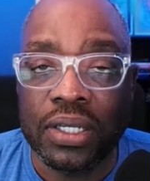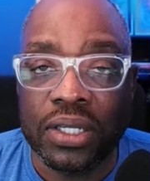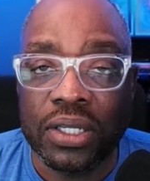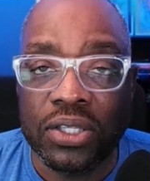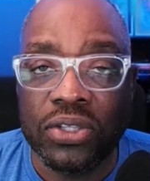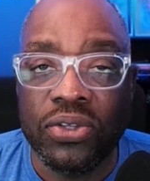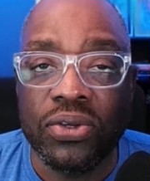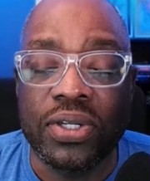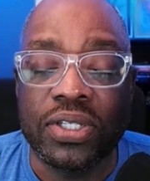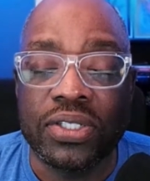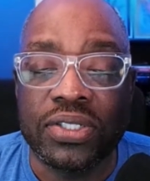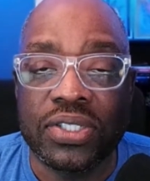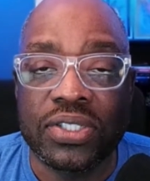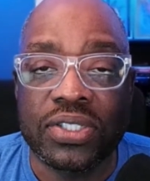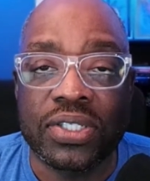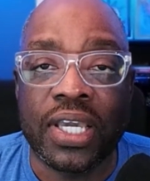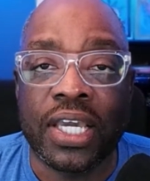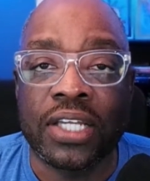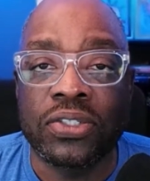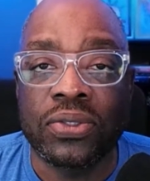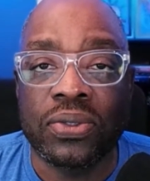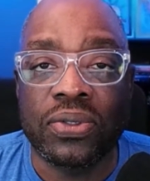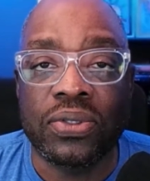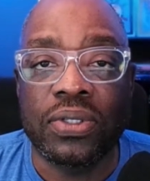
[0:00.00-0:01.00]
You can
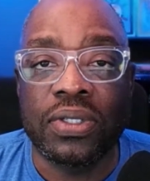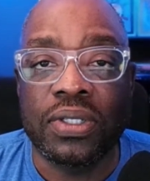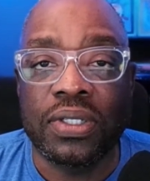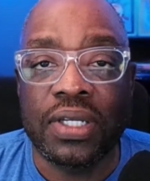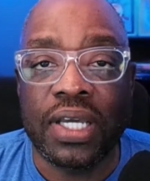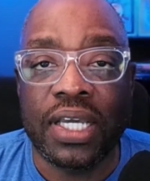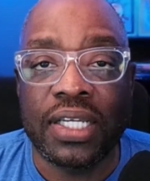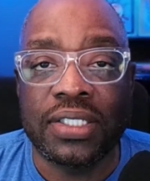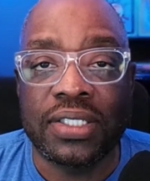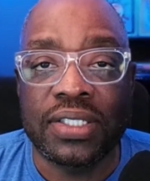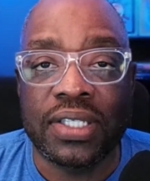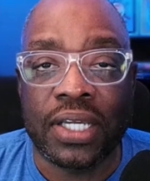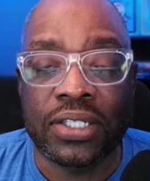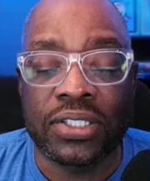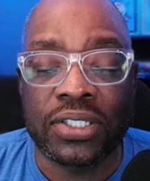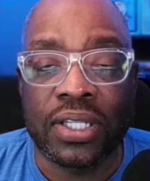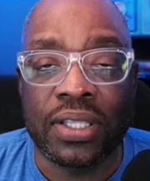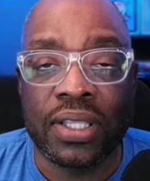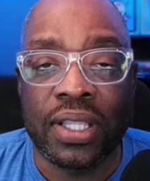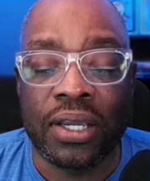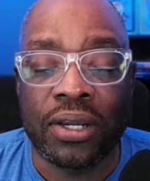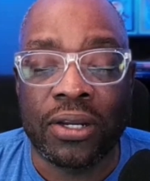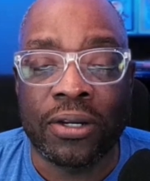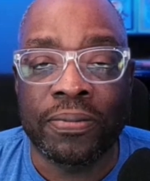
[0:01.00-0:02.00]
schedule a session
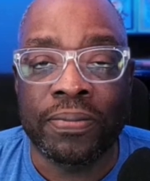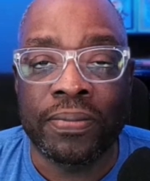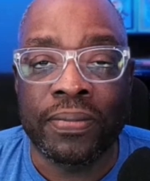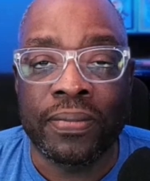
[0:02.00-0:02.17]
there.